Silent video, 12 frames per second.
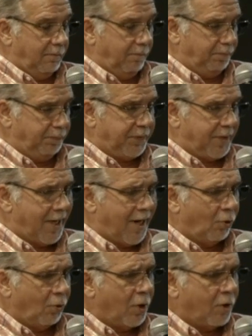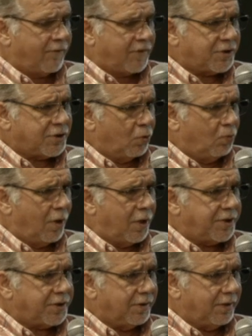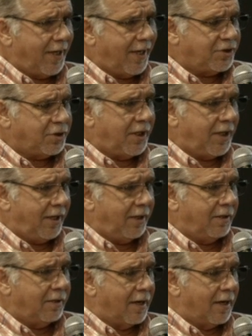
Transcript: And I don't know if it's so much educated.